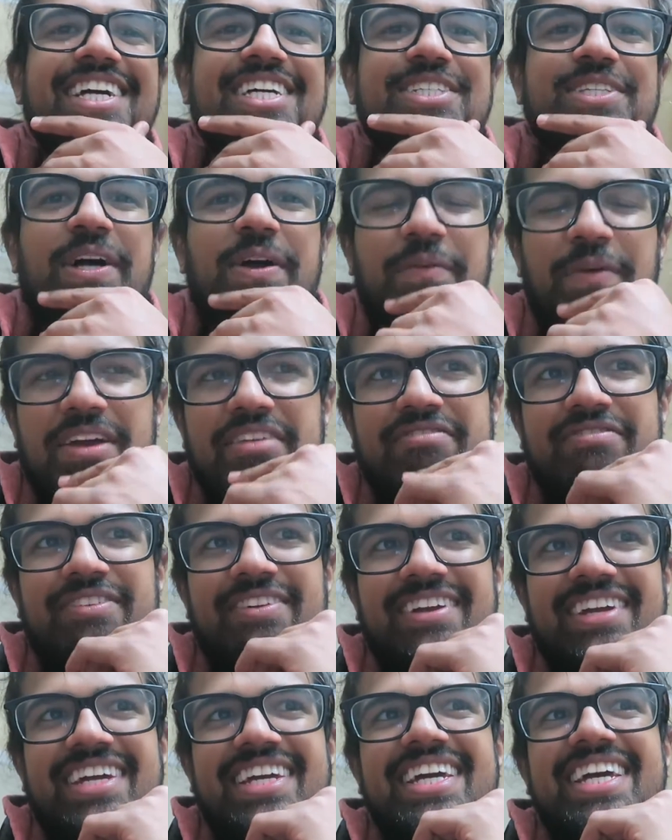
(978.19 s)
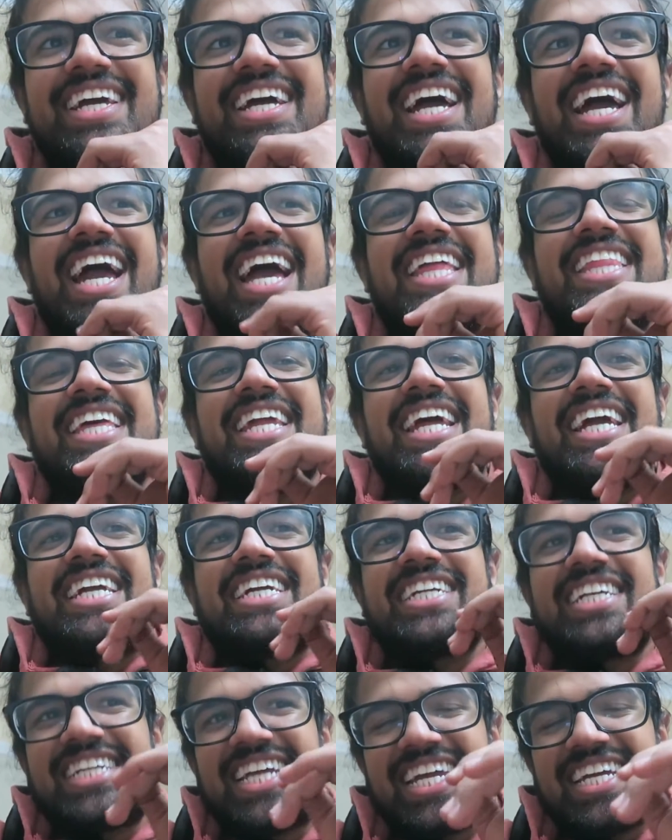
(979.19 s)
So I wait for it, and then
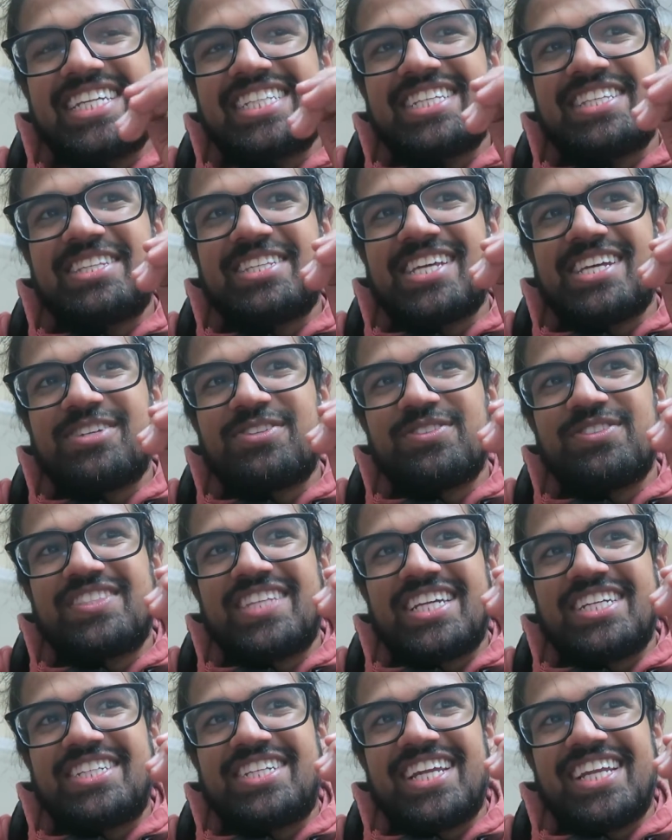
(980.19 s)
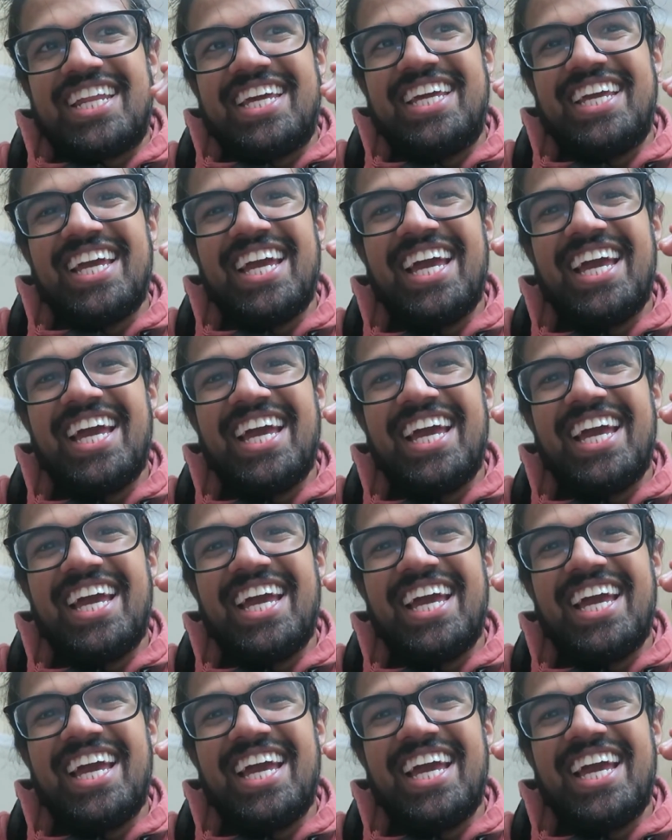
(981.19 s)
I take it to the central station.